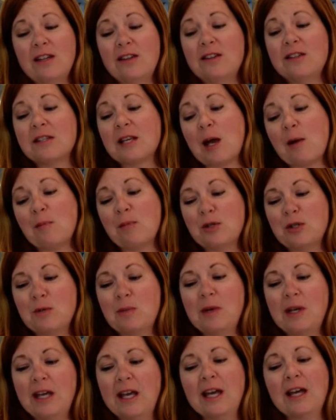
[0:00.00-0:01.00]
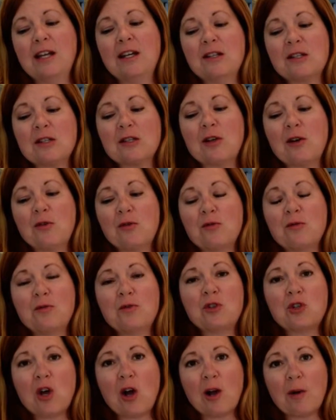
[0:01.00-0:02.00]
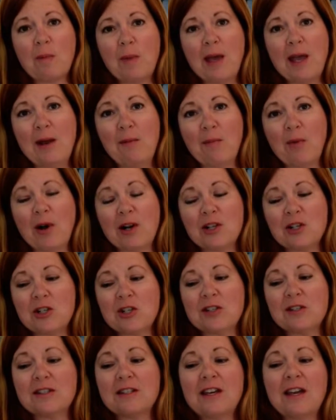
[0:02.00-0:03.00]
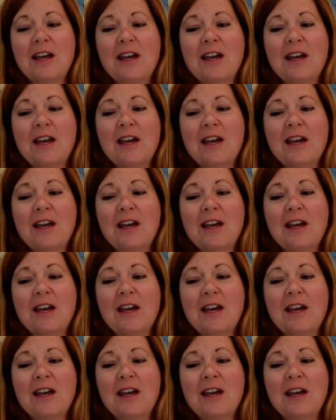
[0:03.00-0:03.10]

These happen to be Annie Sloan chalk paint brushes.